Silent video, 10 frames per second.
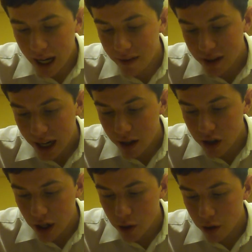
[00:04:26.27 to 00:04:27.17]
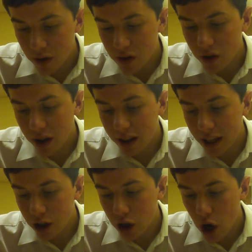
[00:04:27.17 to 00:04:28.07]
In the 2nd century, the
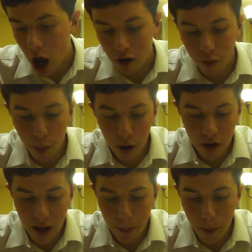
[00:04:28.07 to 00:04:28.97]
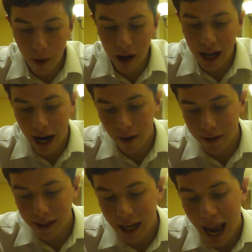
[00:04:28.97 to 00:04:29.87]
circulation of books that promoted
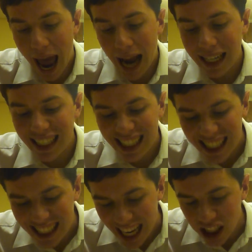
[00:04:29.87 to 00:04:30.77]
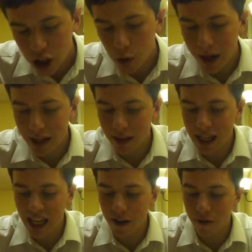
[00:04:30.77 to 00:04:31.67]
heresy accentuated
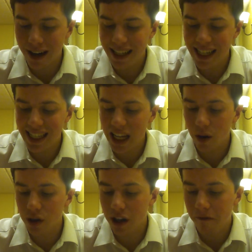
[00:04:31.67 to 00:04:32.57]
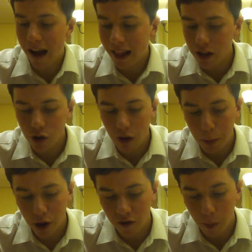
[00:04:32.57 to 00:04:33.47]
the need for a distinguishing valid
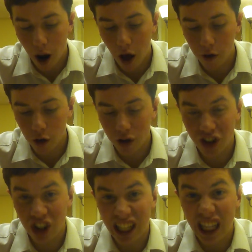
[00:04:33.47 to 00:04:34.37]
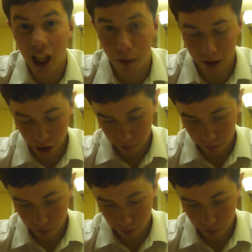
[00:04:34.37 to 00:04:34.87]
scripture from other Christian literature.